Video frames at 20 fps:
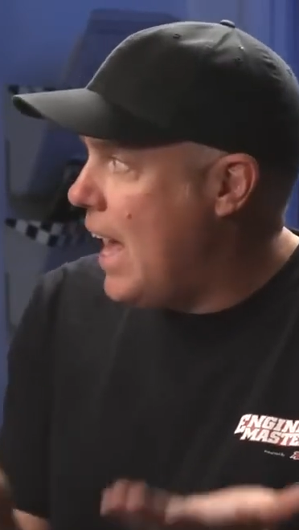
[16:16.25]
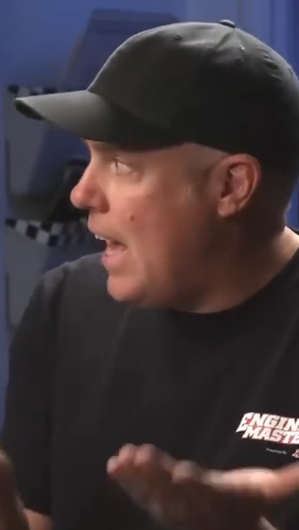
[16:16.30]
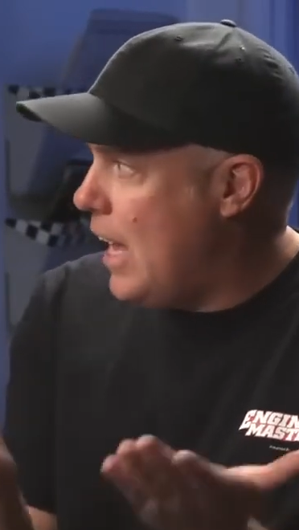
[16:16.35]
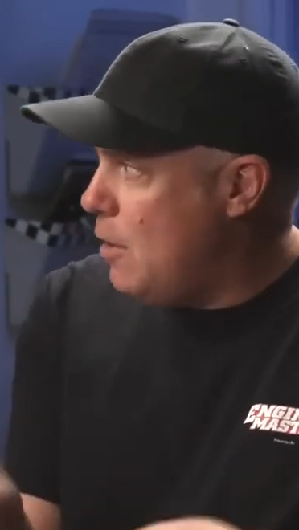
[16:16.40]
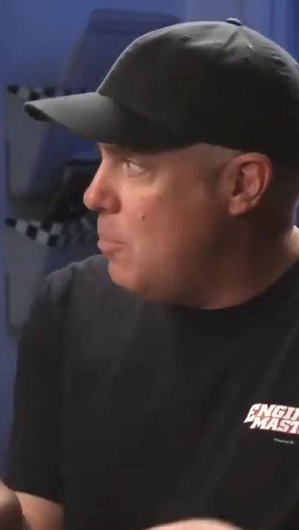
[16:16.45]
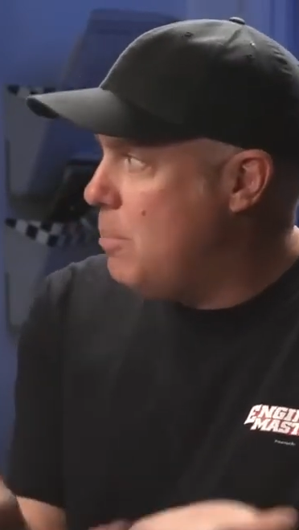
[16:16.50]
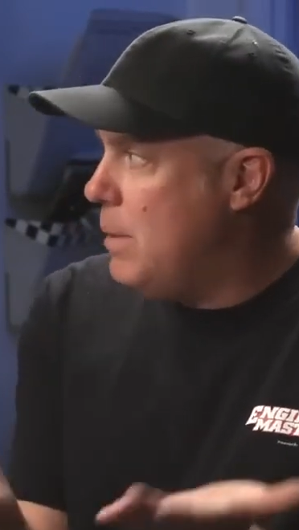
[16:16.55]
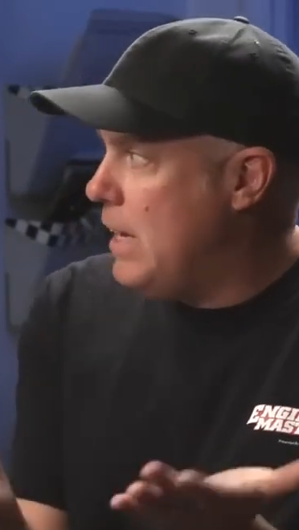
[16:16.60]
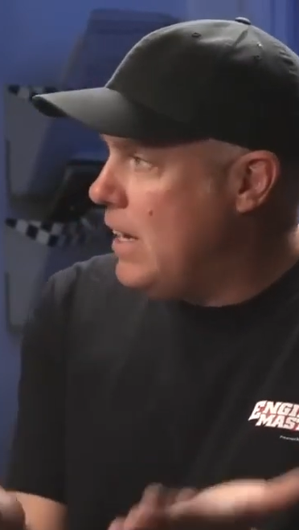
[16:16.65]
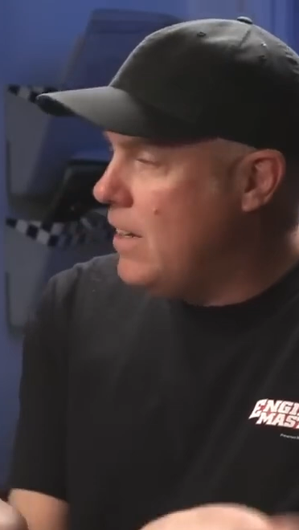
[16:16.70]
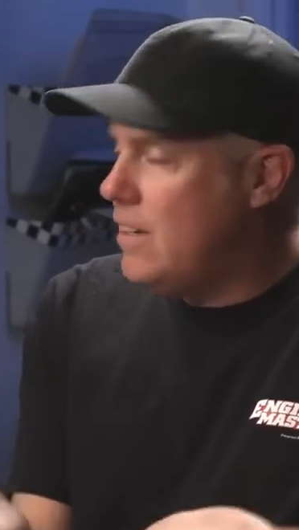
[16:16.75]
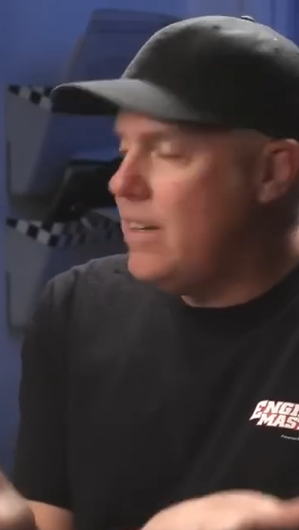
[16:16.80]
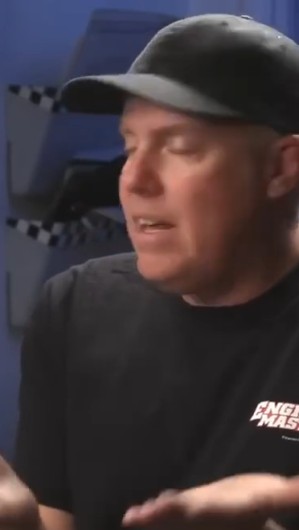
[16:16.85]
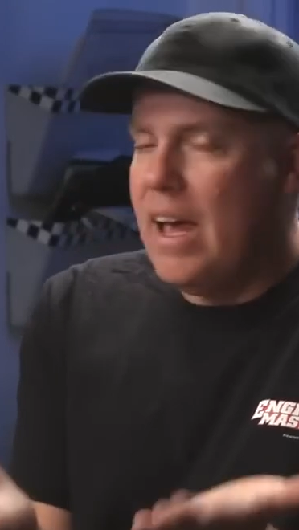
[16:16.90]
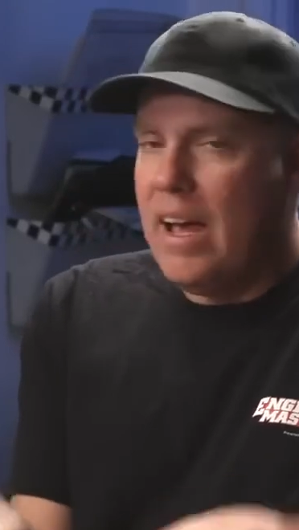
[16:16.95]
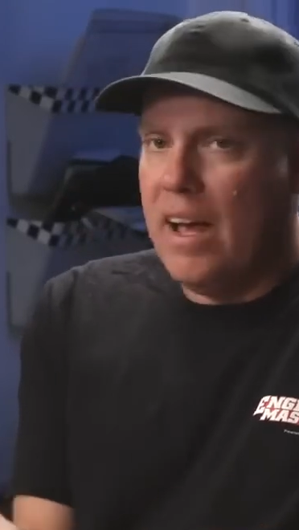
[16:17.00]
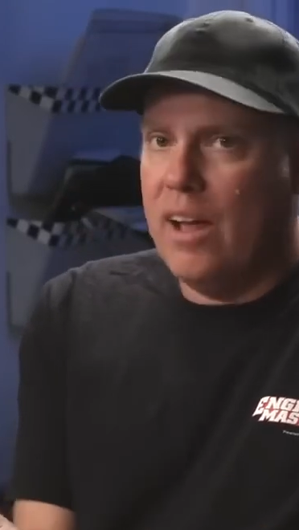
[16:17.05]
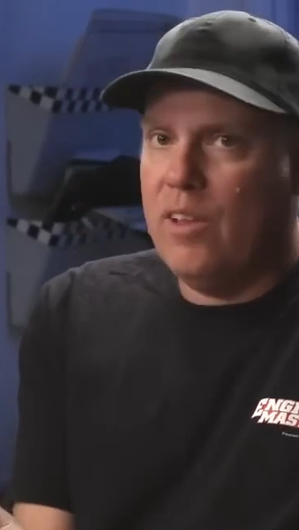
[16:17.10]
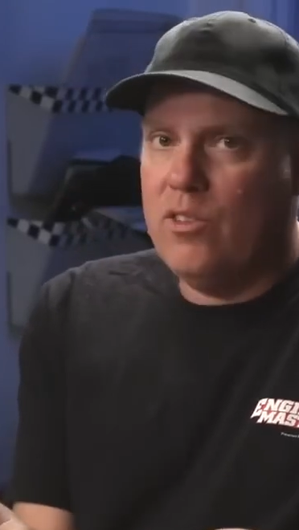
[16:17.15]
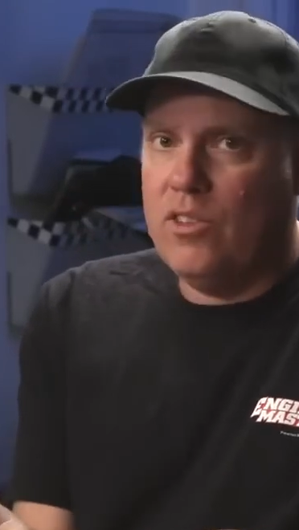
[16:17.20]
A/B
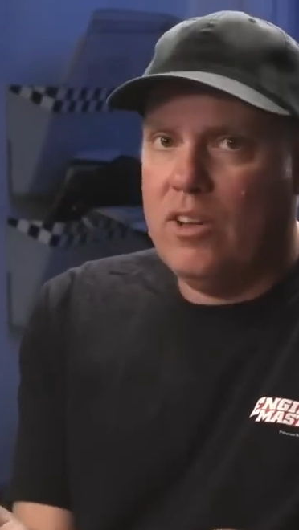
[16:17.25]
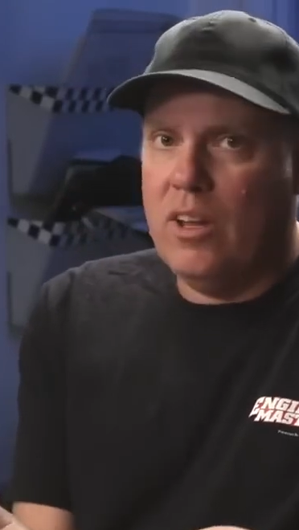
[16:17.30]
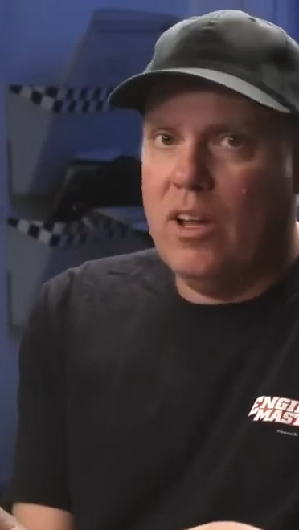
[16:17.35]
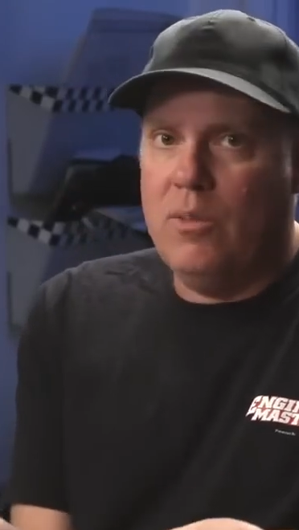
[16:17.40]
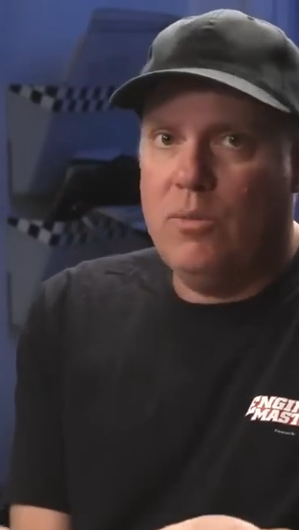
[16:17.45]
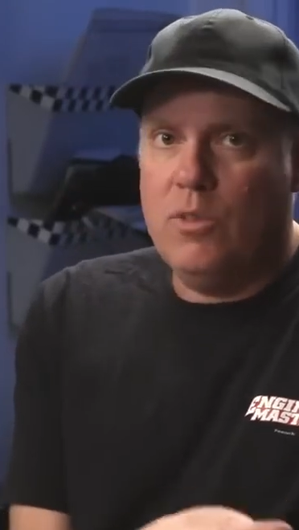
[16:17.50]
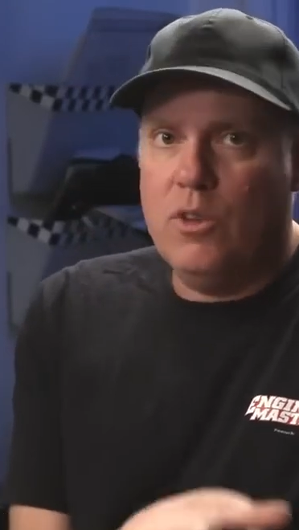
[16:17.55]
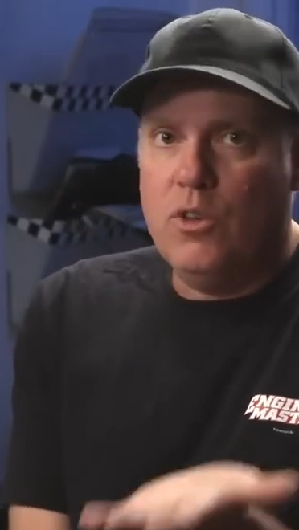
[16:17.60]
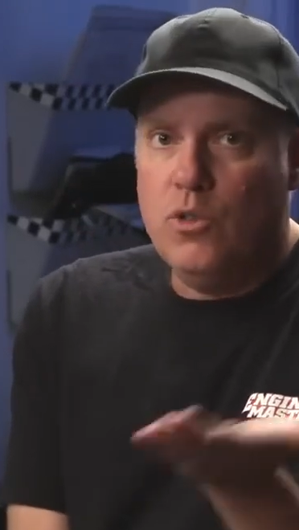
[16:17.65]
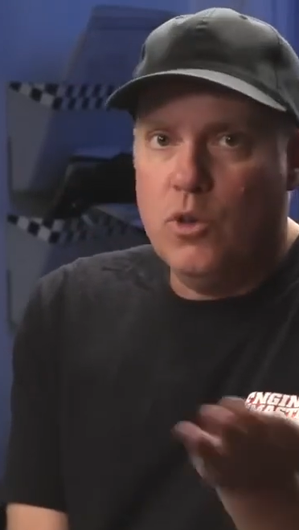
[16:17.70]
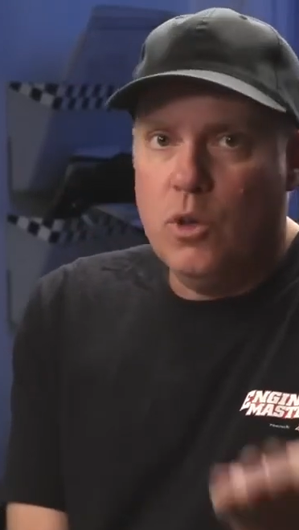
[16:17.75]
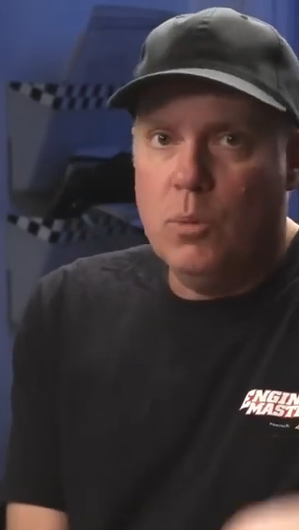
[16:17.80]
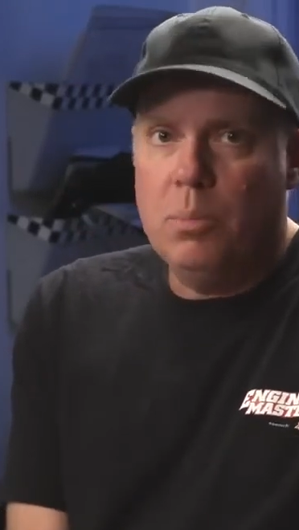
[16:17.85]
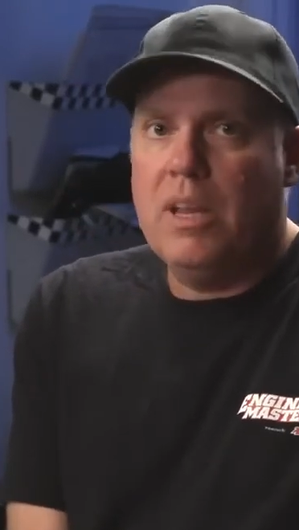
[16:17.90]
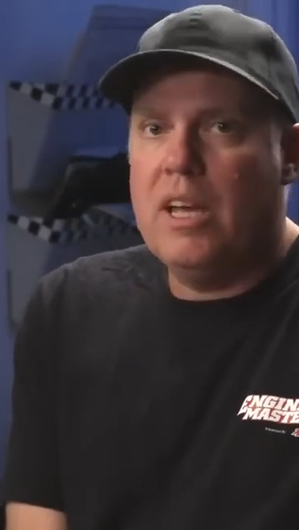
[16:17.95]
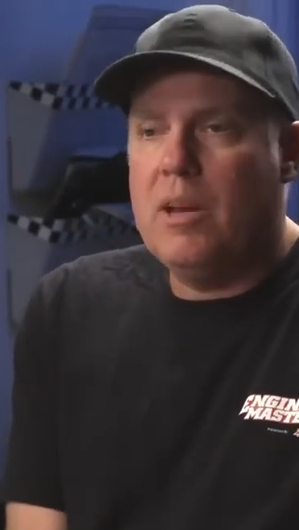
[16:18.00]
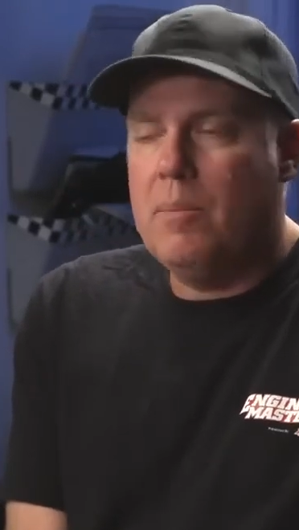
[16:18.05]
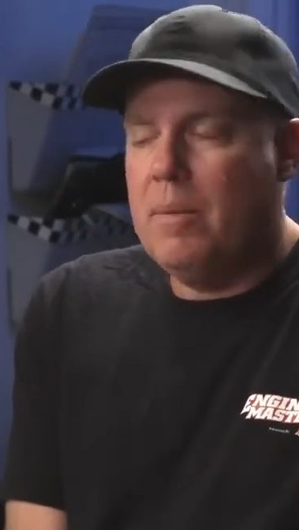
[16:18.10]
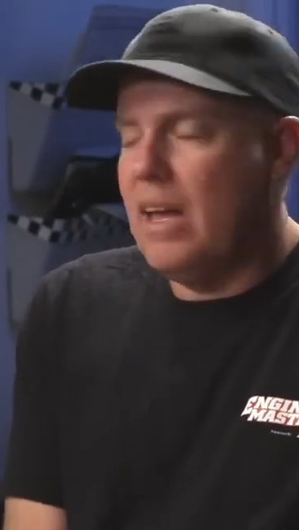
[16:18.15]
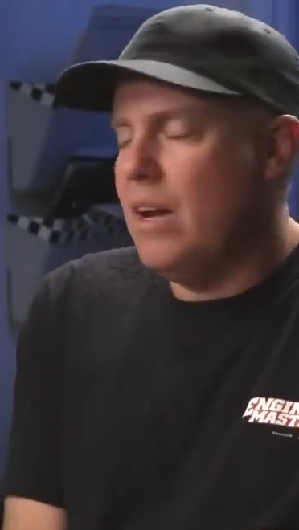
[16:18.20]
test of the dual plane